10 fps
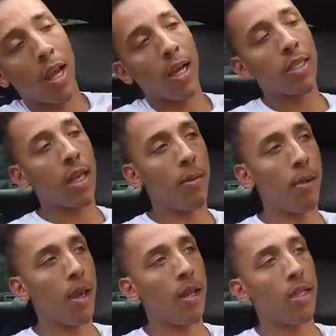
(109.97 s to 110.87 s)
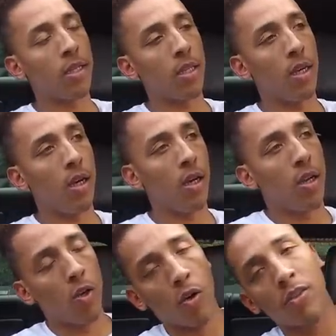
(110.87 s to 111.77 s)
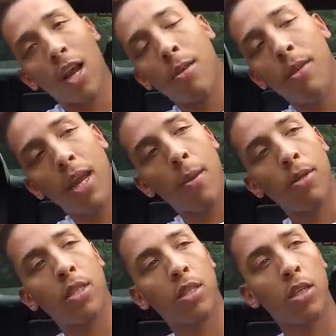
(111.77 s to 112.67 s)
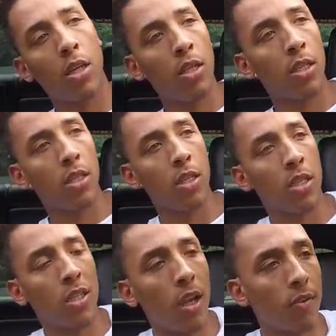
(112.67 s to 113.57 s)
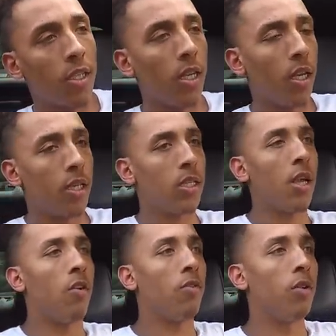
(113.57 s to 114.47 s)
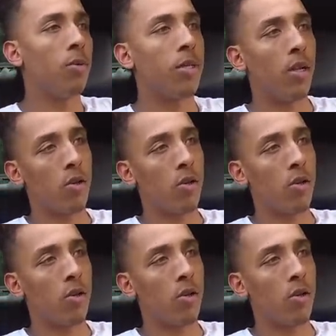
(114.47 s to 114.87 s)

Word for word: Like I said, man, it's uh, the north side of Minneapolis is a, is a, is a tough city in itself, you know what I'm saying?